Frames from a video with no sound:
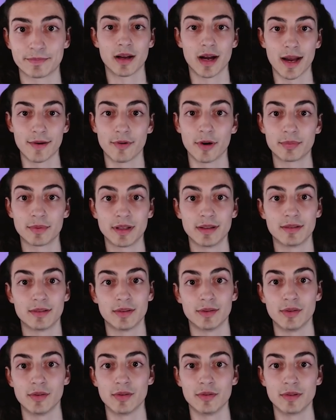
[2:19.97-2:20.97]
I've opted to
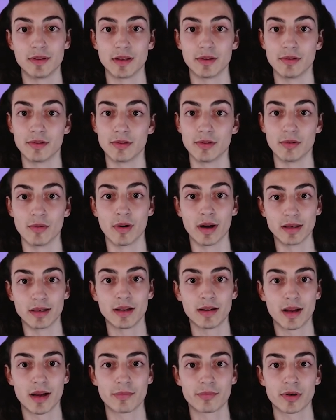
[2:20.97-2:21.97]
use the
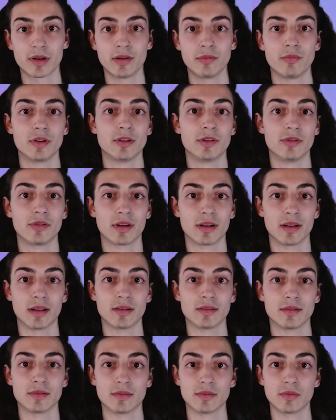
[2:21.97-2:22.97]
UUID library, which you can
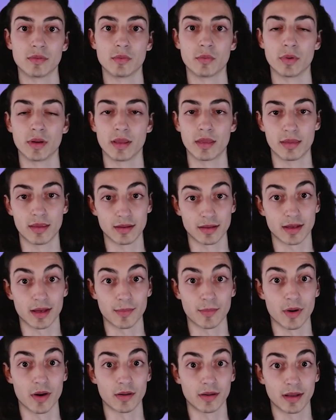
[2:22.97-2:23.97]
install with this
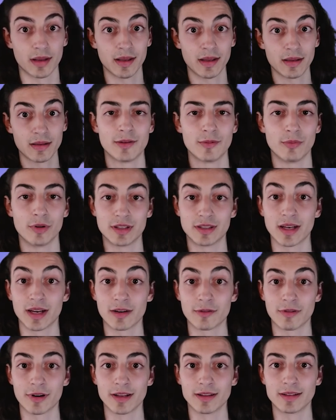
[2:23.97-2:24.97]
command here, which
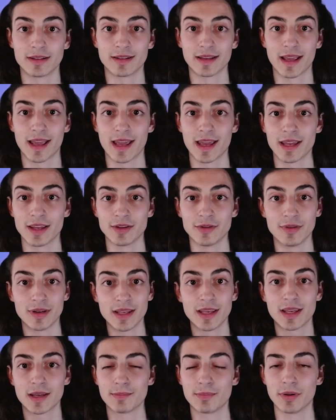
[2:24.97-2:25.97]
generates a
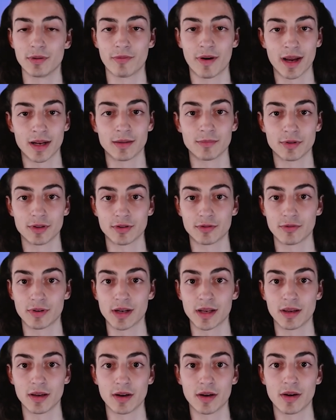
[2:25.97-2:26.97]
unique but random
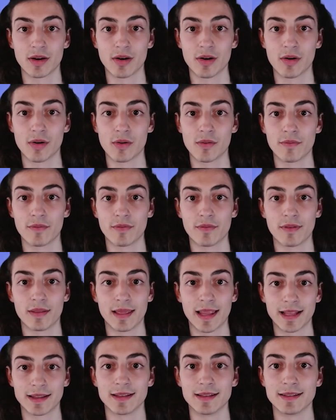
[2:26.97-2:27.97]
string of
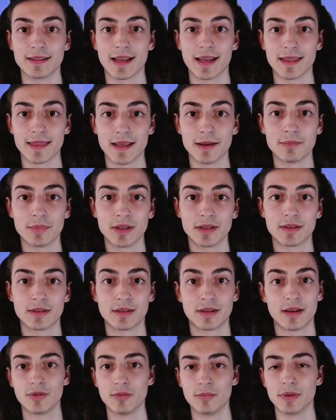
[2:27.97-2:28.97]
letters and numbers
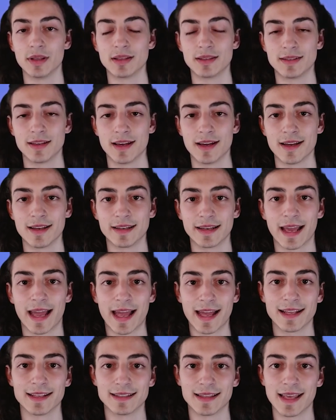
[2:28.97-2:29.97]
to be assigned
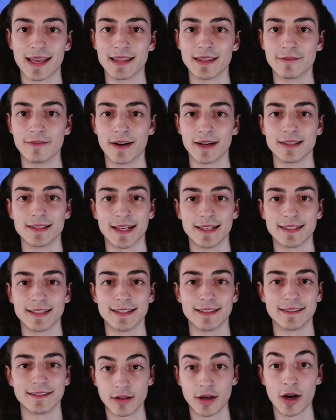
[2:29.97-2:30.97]
as their device
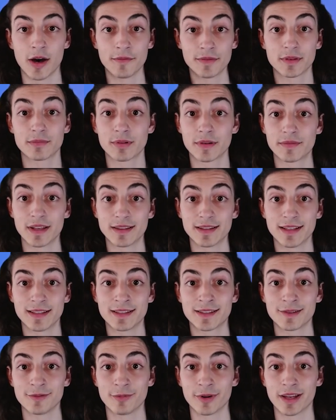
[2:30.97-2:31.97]
ID. After we've done
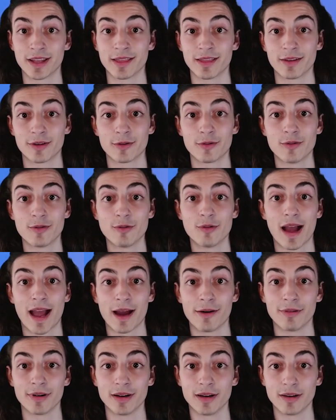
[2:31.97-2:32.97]
this, we can call
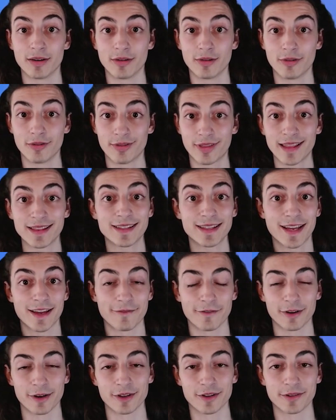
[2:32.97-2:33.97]
our
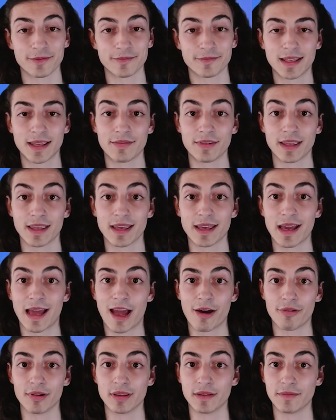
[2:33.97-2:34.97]
authenticate function, giving it
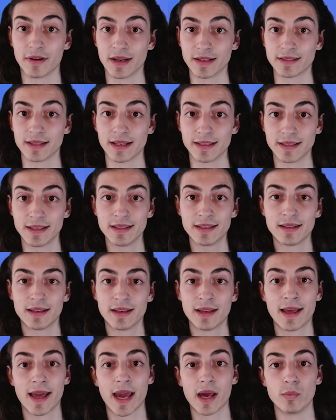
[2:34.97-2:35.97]
our device ID
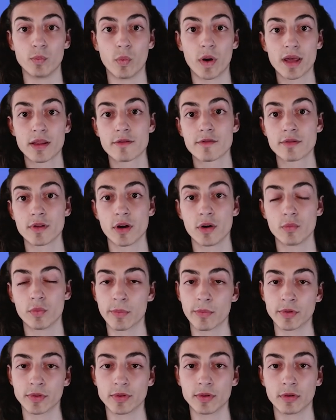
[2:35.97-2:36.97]
and whether or not we
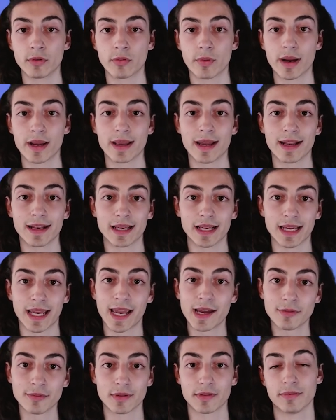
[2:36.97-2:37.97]
want to create an
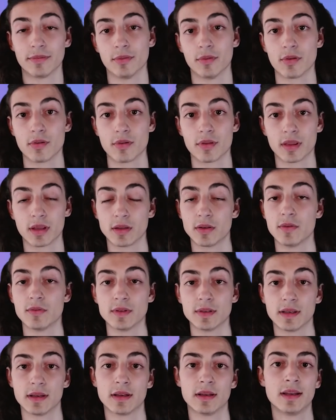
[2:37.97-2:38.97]
account for the
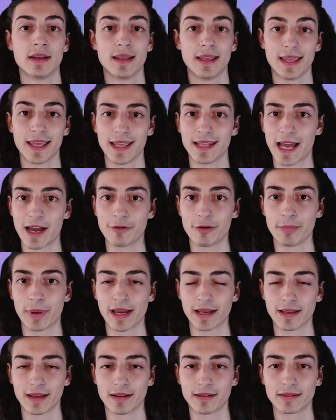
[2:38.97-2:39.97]
user in our
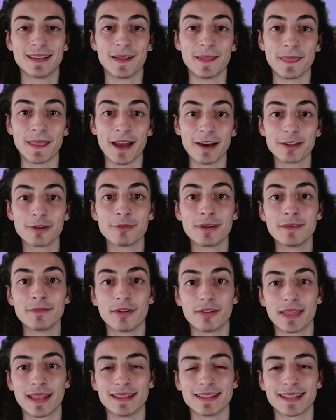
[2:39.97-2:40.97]
backend. Now that we've
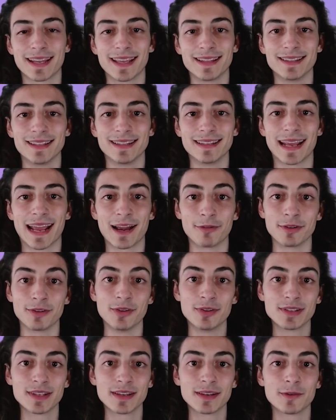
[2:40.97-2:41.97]
authenticated our
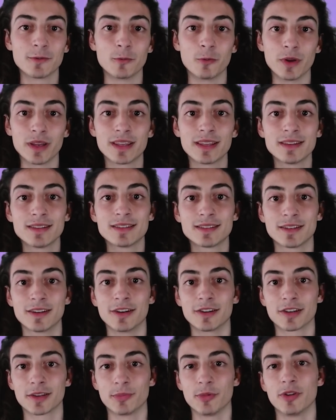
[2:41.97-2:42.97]
user, we can
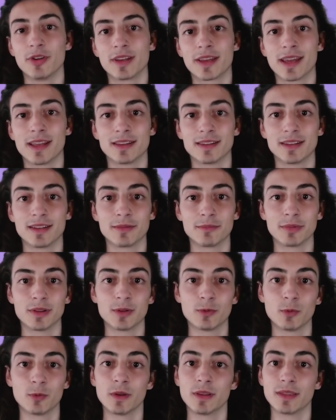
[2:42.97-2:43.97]
start communicating
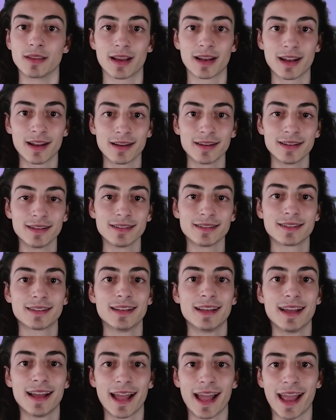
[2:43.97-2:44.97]
between the client
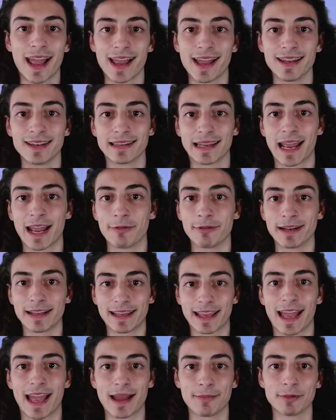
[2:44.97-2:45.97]
and our
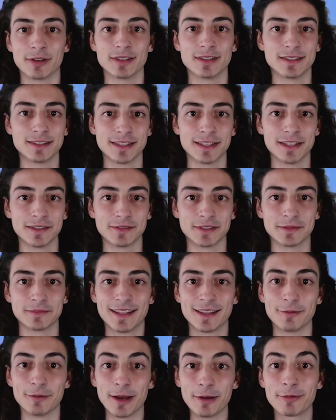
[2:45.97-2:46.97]
Nakama server.
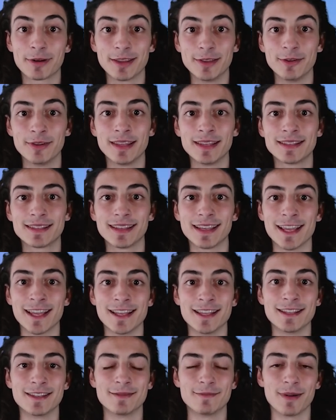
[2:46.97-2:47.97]
The way we can do this
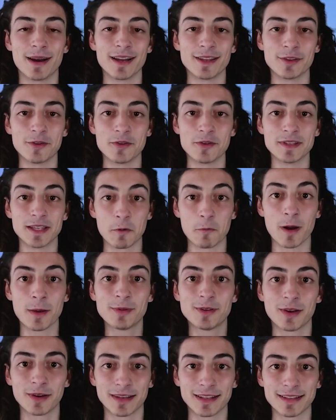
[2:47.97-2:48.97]
is by using
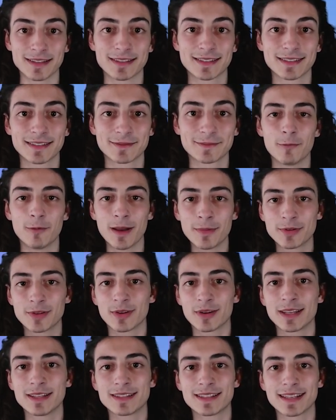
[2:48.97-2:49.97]
WebSockets.
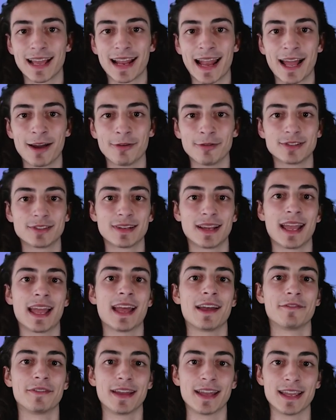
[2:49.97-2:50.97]
WebSockets allow us to
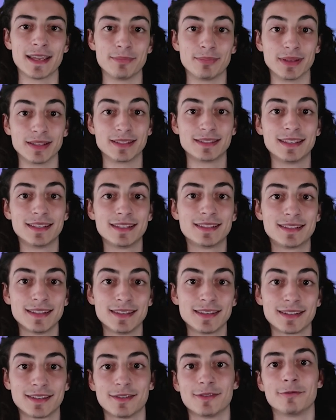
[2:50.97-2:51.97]
have a
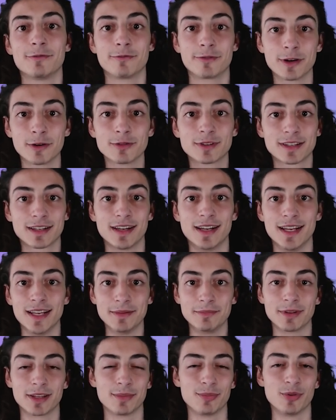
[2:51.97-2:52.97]
persistent,
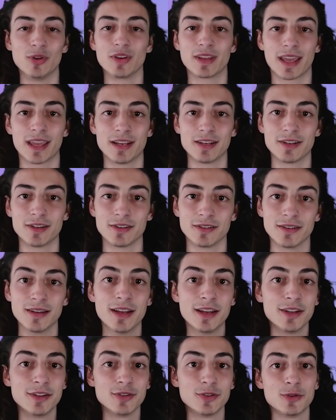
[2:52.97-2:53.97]
real-time communication
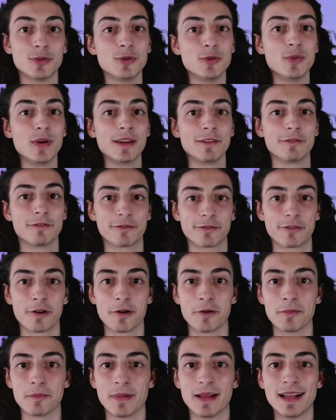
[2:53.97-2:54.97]
to and
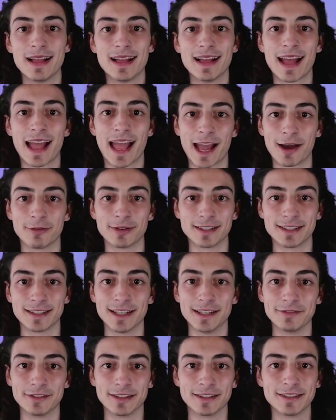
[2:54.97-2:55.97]
from our
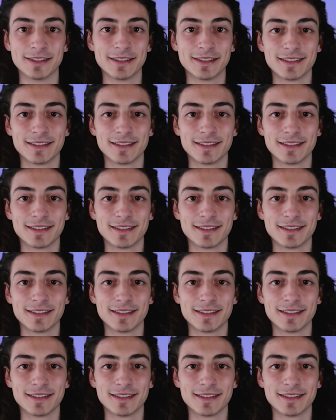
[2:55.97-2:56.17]
server.